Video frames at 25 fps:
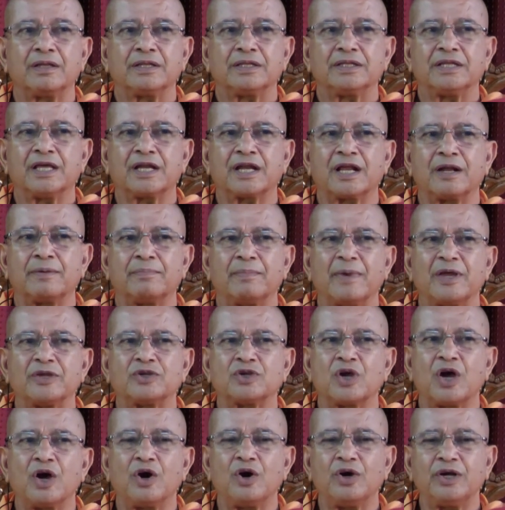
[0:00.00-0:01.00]
there are
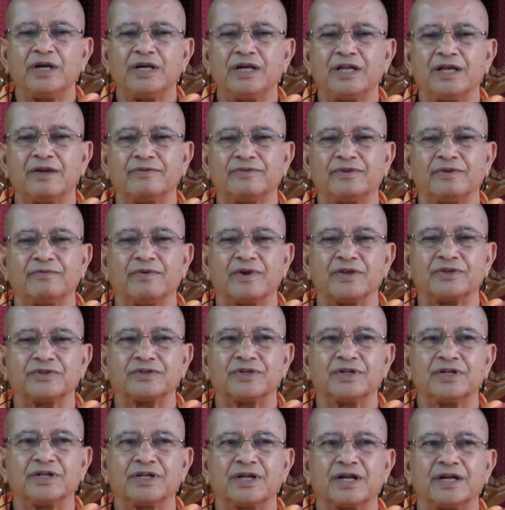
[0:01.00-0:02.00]
majority of the
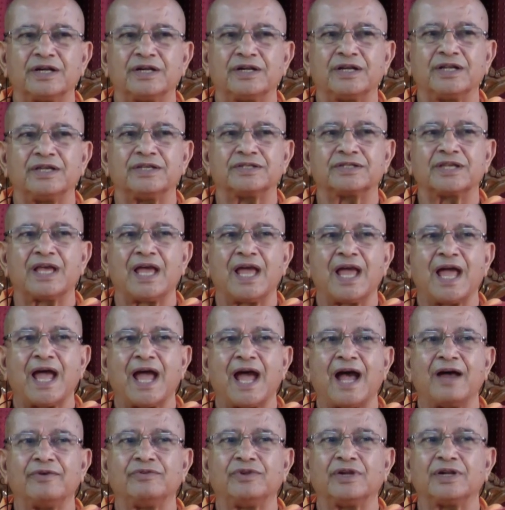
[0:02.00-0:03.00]
Western countries
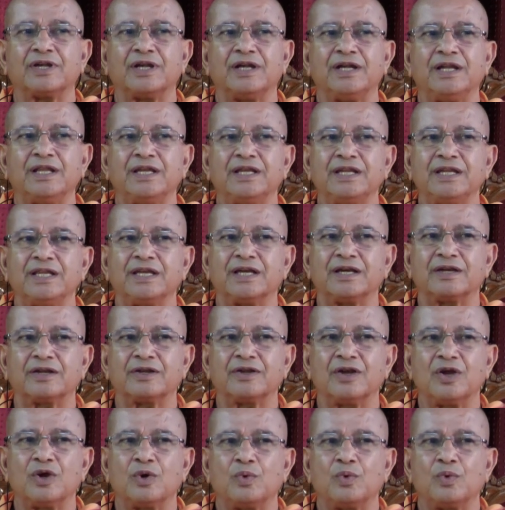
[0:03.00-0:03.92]
have that linear